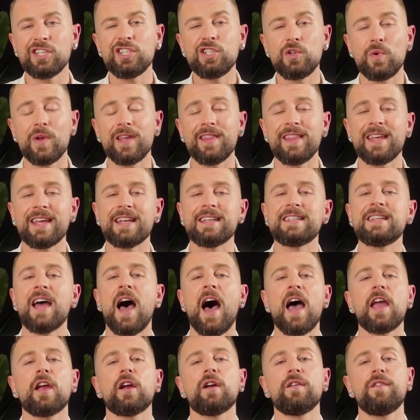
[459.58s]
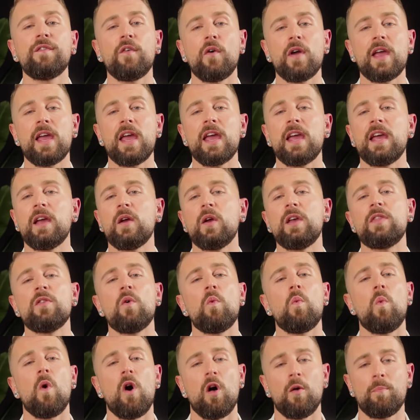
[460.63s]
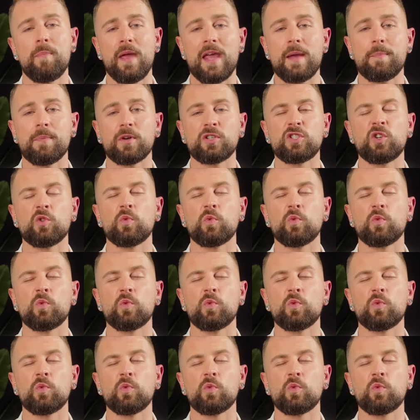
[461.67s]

to doing the entire foyer in the wallpaper